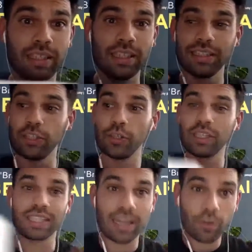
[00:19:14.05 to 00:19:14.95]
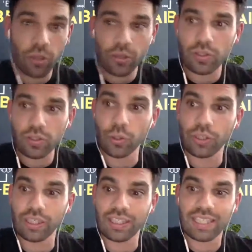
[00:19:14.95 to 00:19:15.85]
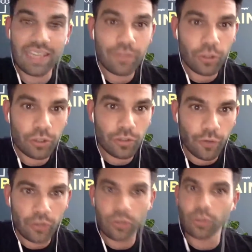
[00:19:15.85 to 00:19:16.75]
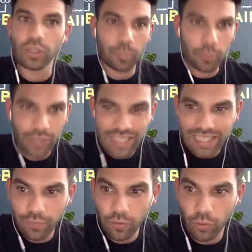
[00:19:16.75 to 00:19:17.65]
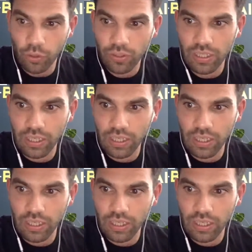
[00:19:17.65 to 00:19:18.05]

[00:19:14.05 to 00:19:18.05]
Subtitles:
that you can download, or you can save it on your phone, or you can print it if you want.